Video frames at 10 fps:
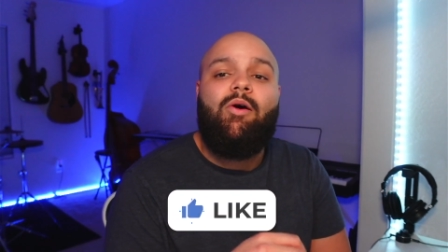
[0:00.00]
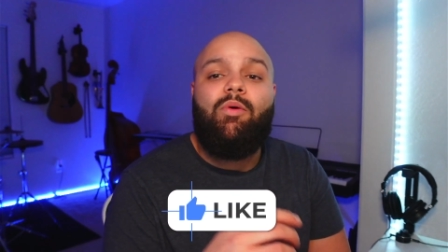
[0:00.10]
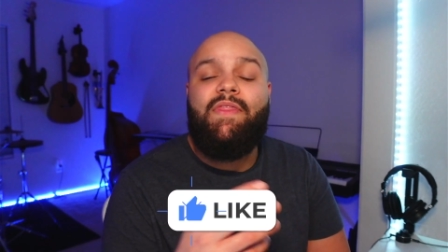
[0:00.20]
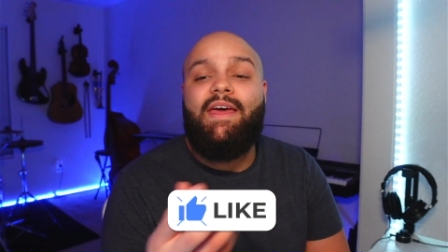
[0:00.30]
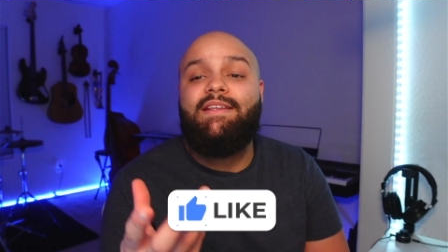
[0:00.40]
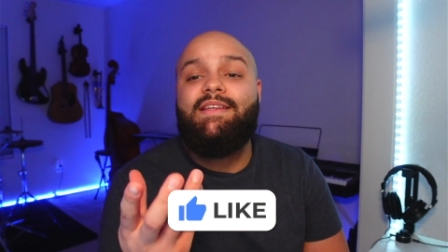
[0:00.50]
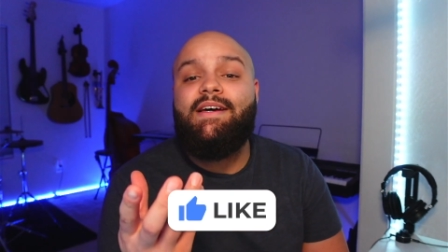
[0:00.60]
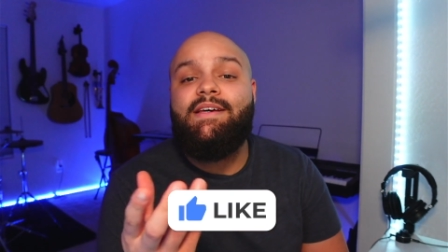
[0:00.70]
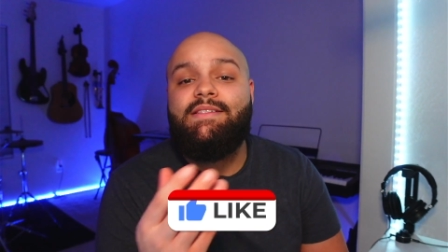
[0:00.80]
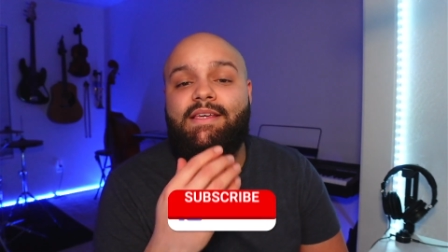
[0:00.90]
What that
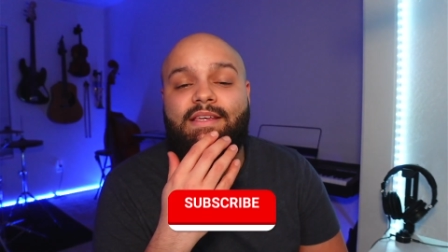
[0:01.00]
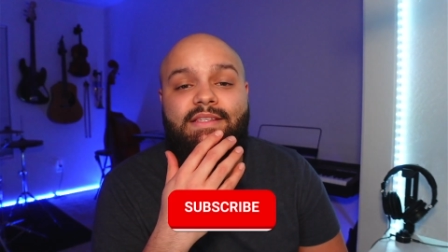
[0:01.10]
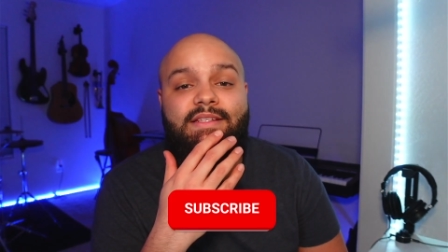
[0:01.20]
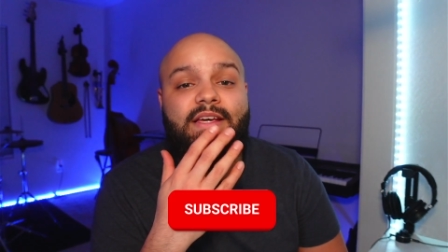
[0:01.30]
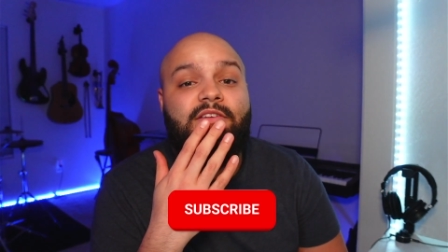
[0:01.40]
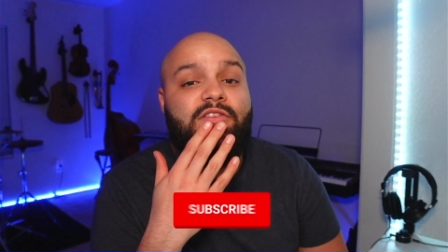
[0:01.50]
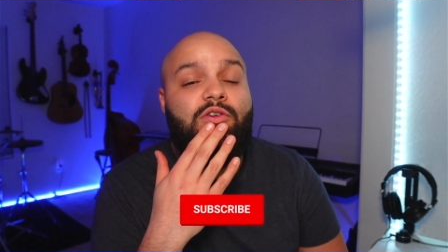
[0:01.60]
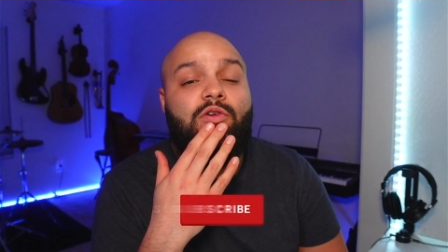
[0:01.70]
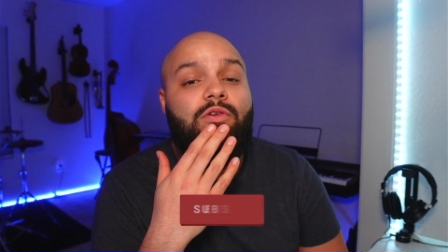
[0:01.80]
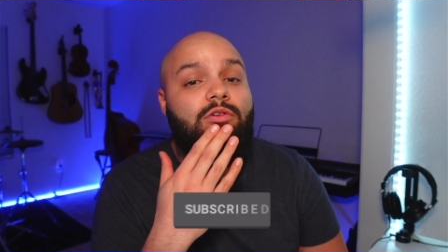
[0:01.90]
does is it tells the
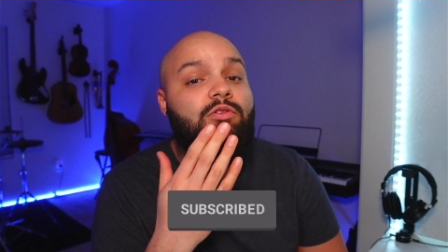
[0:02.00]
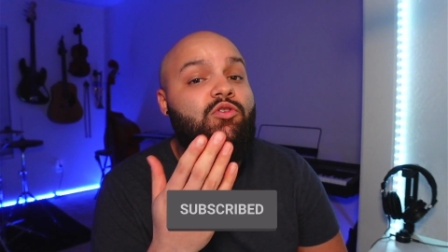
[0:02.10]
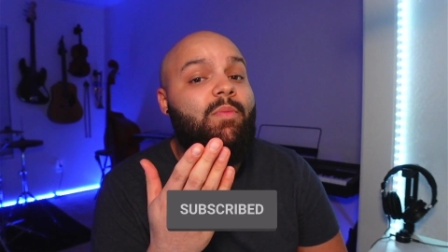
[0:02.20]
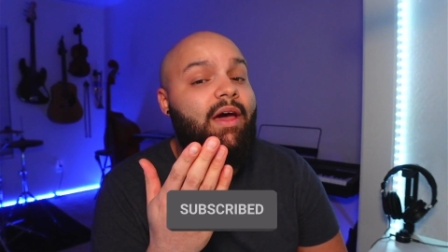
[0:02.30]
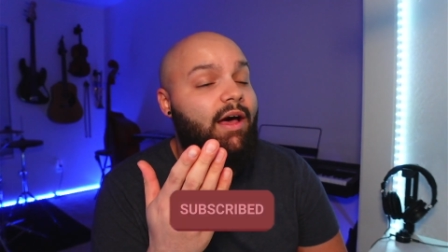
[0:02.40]
YouTube